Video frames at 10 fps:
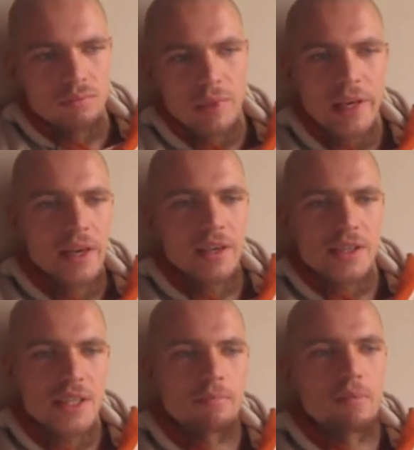Playing
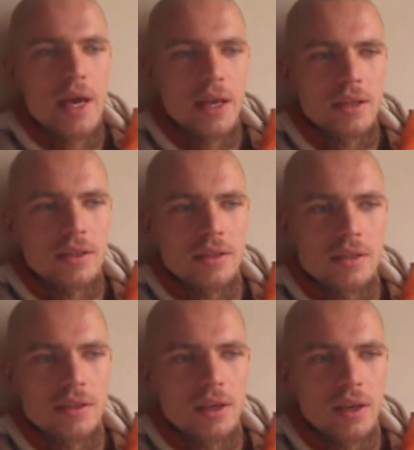in some
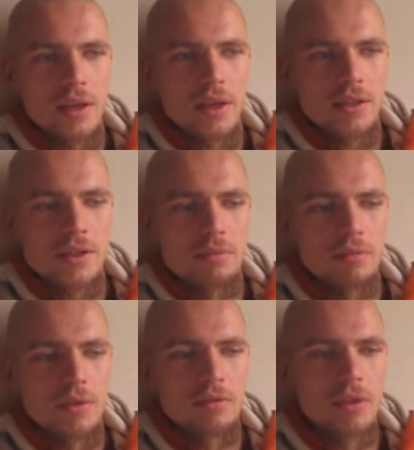bands. I had
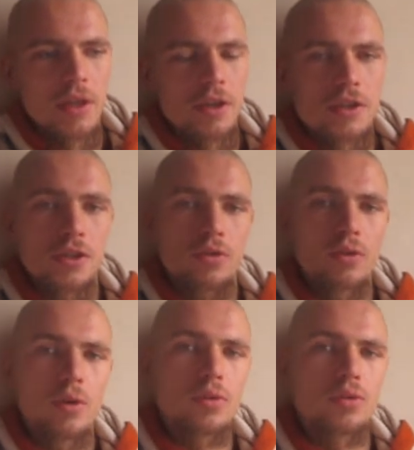some invitations to
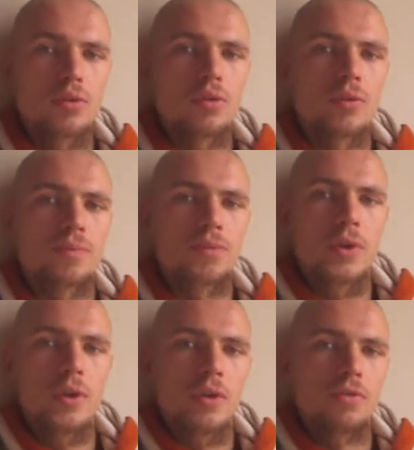go to
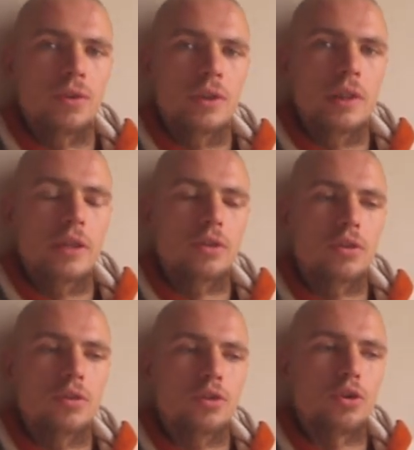Finland
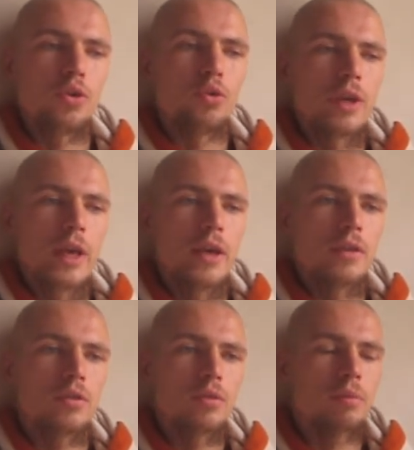or to UK to